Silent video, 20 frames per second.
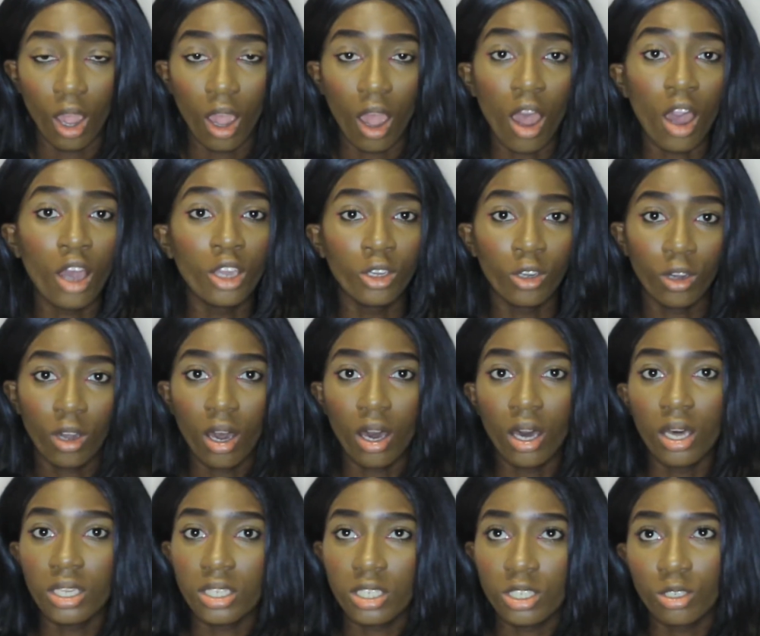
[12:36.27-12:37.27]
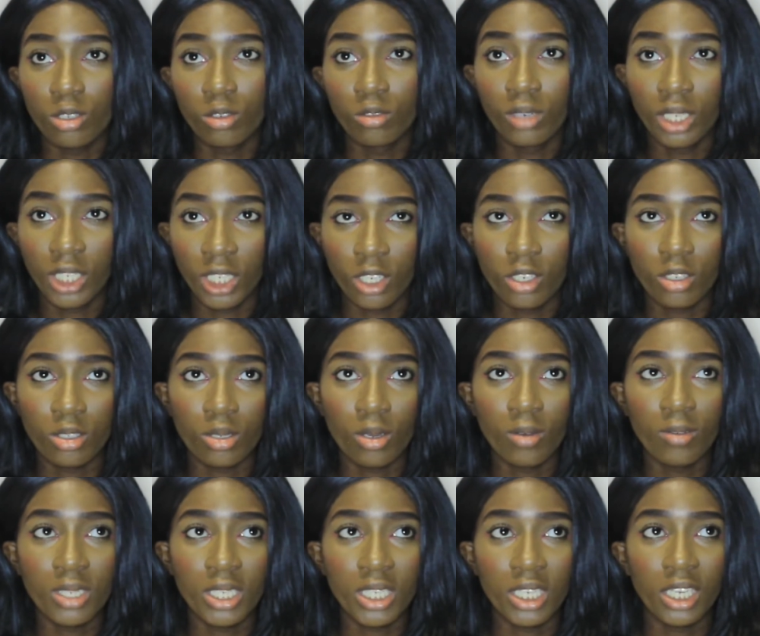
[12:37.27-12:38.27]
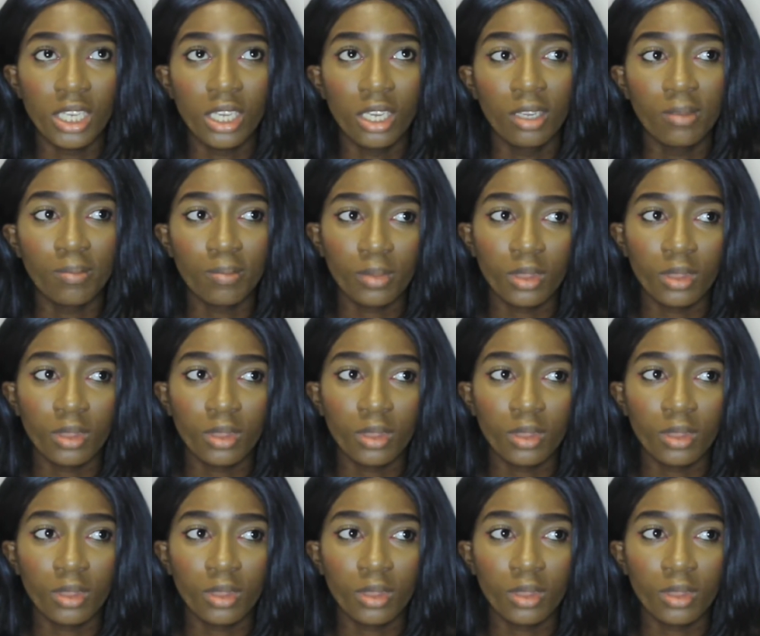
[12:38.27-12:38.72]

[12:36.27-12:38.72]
are your cars still running, because obviously